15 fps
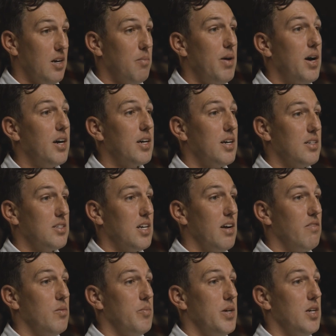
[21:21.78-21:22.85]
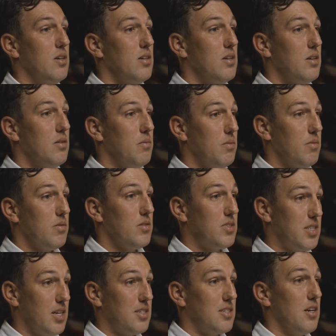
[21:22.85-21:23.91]
in America's government
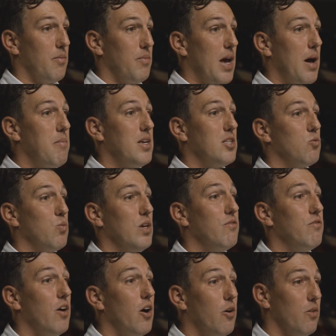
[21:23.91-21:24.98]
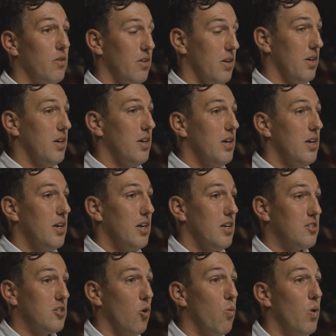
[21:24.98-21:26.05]
system, that means we vote. And
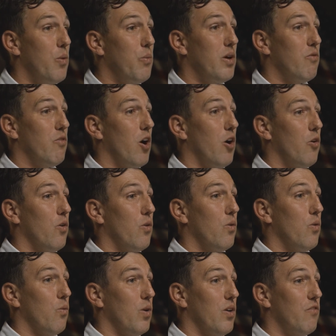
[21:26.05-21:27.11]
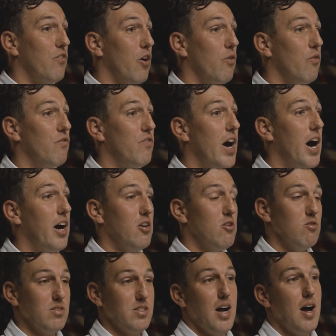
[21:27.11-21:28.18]
so when we vote, we vote
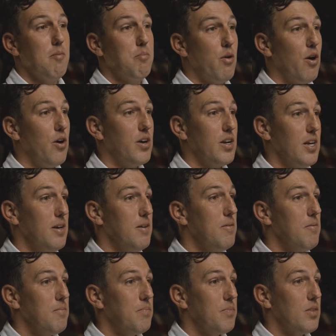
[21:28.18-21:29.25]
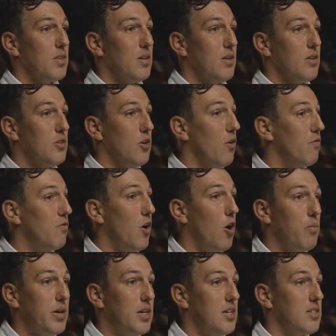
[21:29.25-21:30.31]
values, not party. Don't
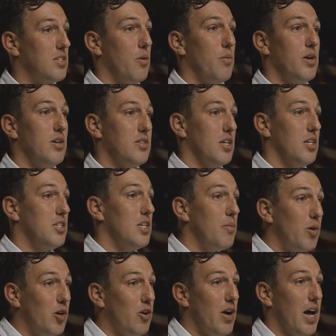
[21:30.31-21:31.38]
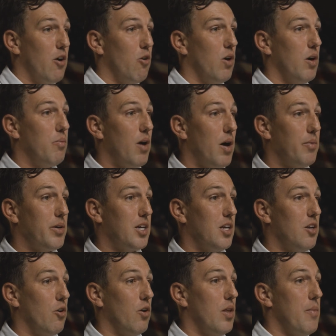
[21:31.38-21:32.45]
vote because someone is a Democrat or a
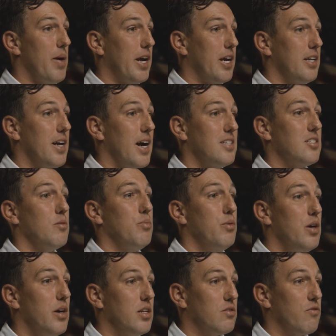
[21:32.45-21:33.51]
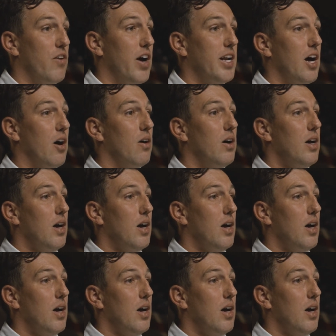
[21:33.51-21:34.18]
Republican or they make a nice appearance. Find out